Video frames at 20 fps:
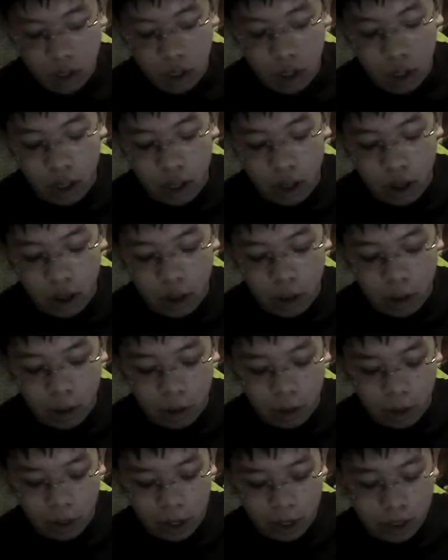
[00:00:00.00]

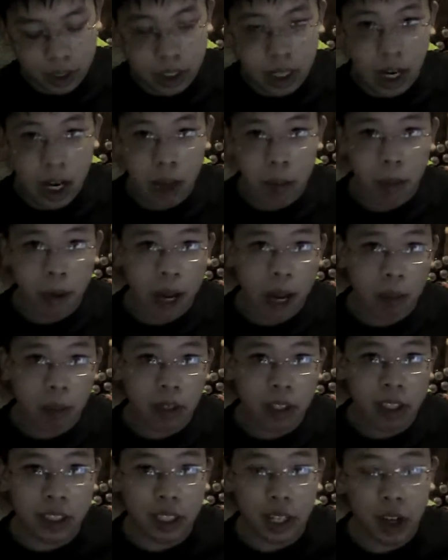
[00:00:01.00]
Um, the Skype app
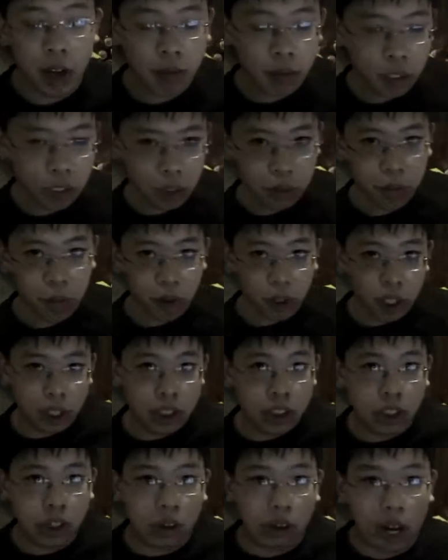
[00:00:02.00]
itself is free,
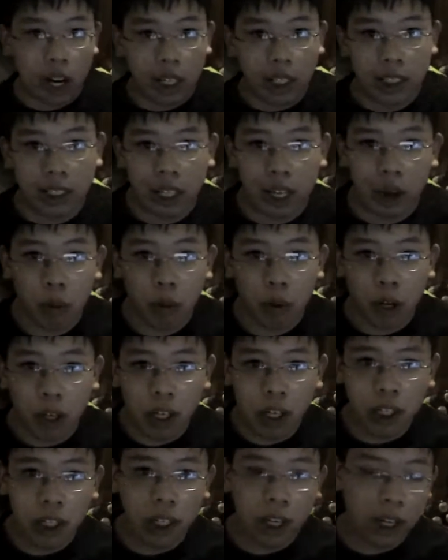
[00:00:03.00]
so I say why
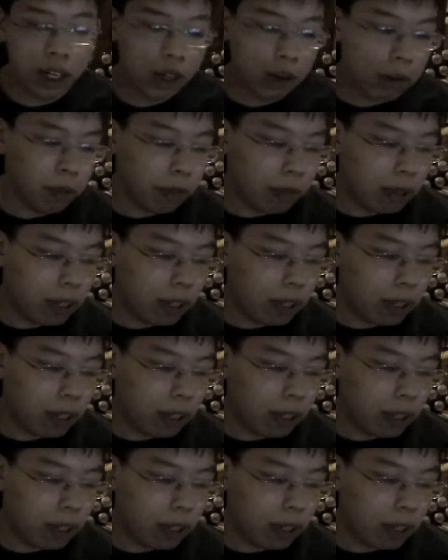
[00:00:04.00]
not get it.